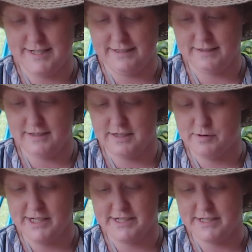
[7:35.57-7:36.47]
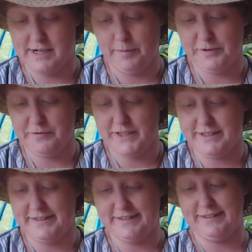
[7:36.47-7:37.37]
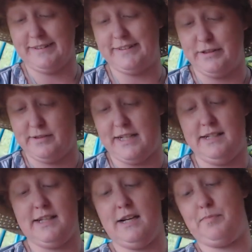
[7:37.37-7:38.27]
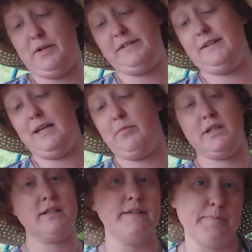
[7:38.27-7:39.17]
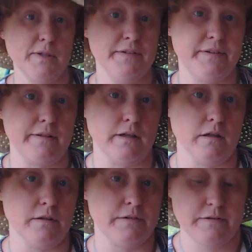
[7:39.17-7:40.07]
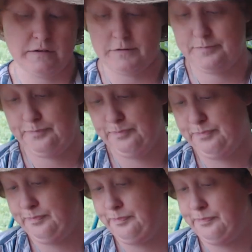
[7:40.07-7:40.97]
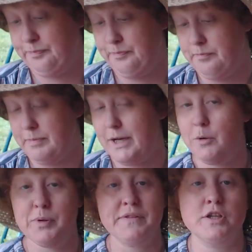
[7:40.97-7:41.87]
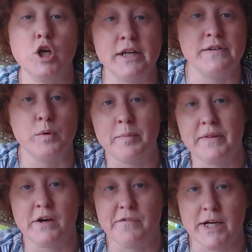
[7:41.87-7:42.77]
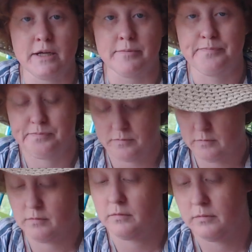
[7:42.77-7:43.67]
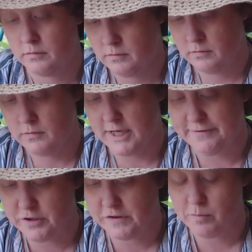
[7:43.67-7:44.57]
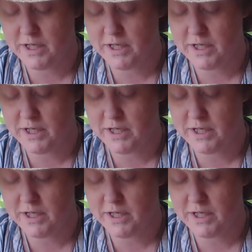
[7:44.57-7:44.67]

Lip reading: a good question. Observations this astute tend to get a person labeled a conspiracy theorist. But who put the trans women there, Van? After so many